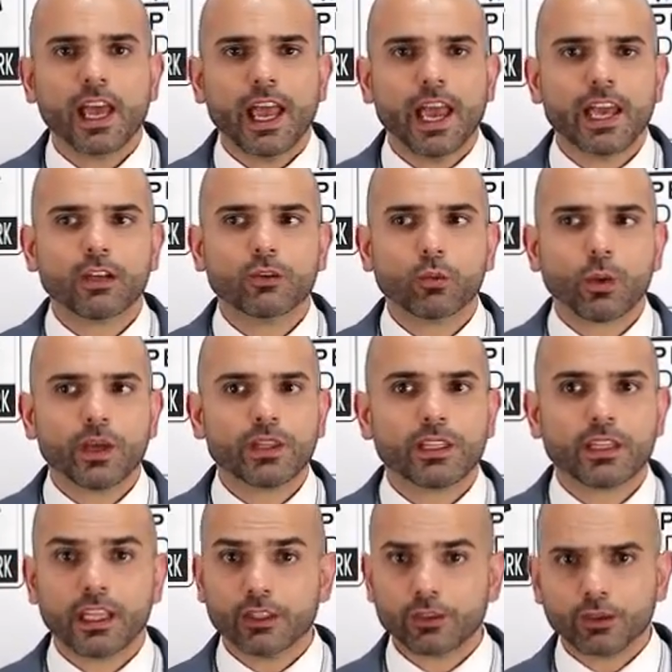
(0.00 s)
and whether
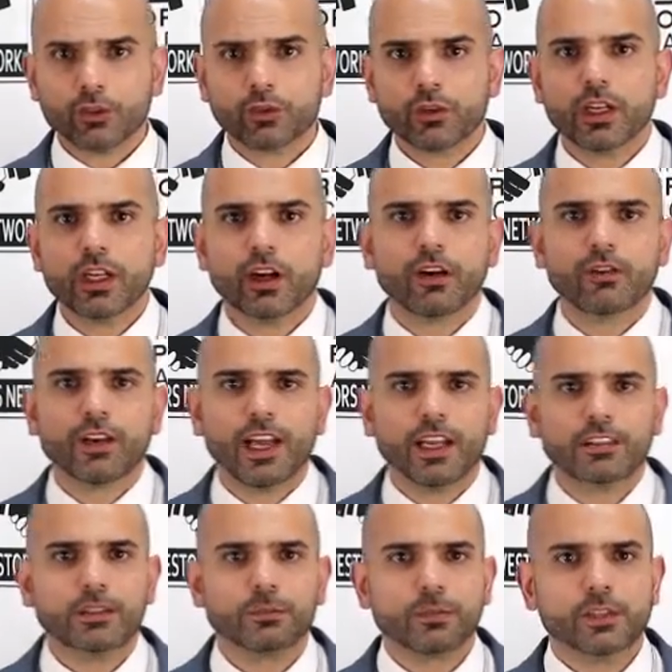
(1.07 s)
they do really offer
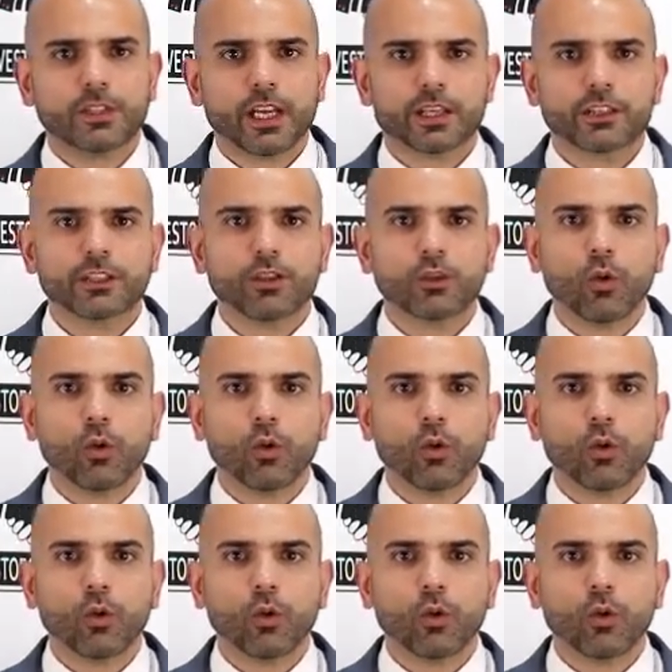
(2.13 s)
asset protection,